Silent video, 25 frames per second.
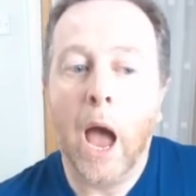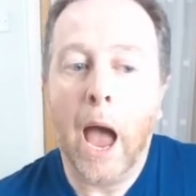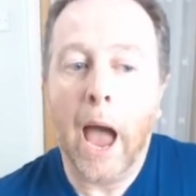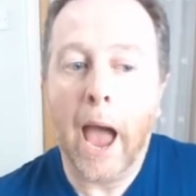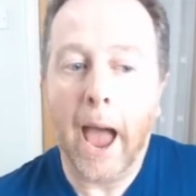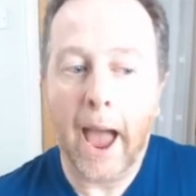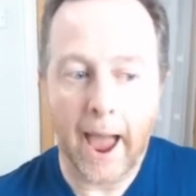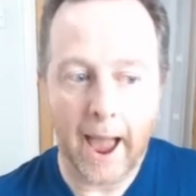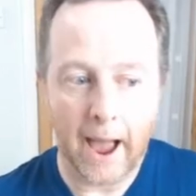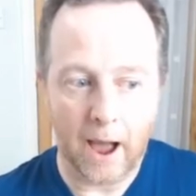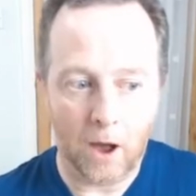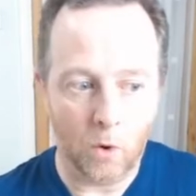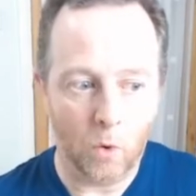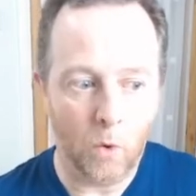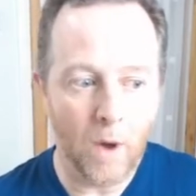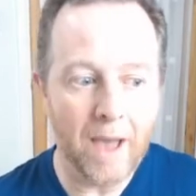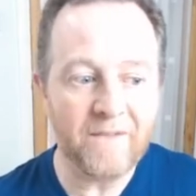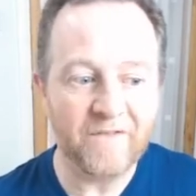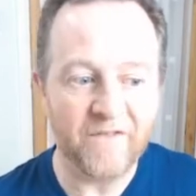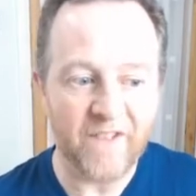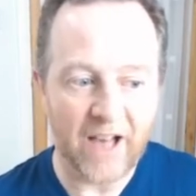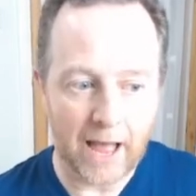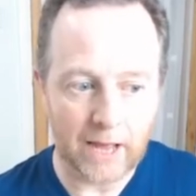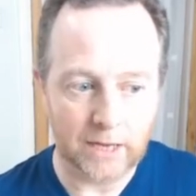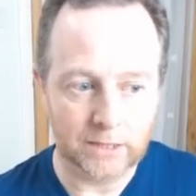
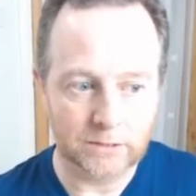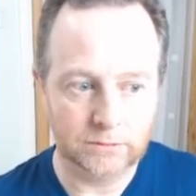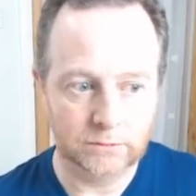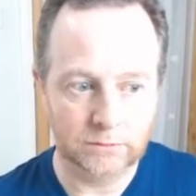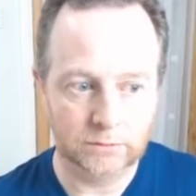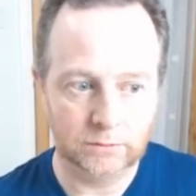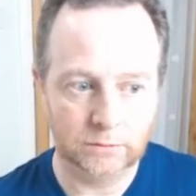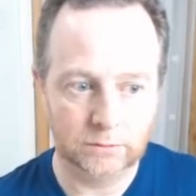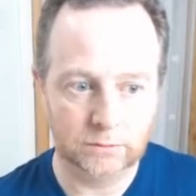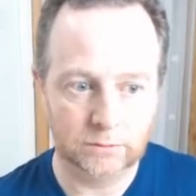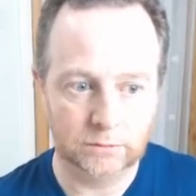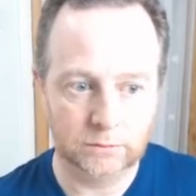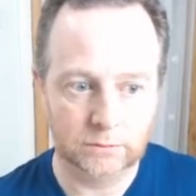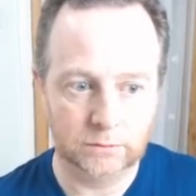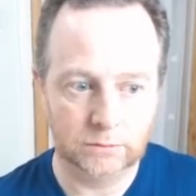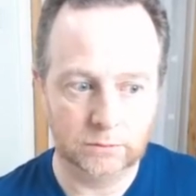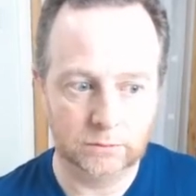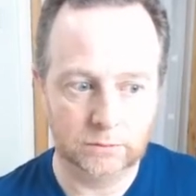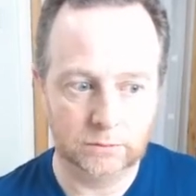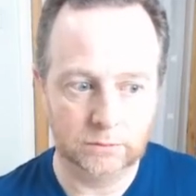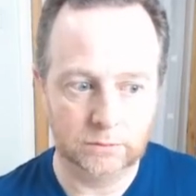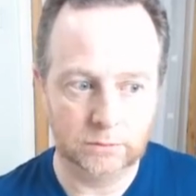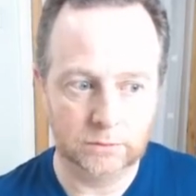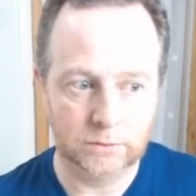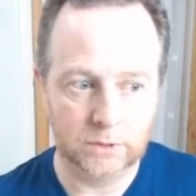However,
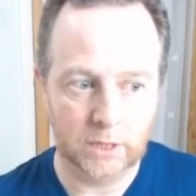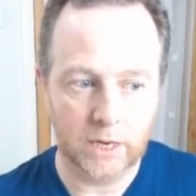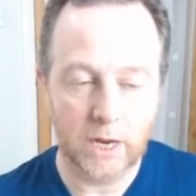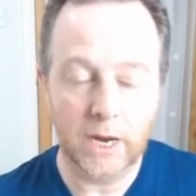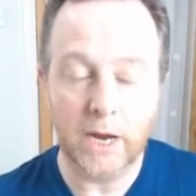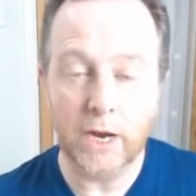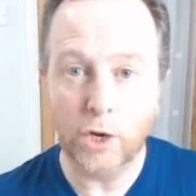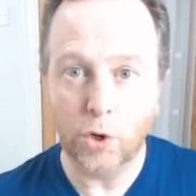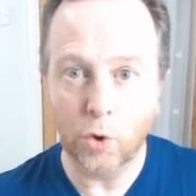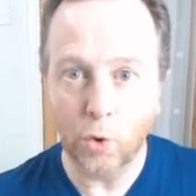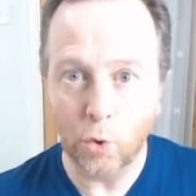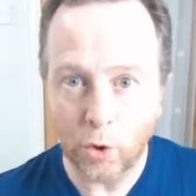in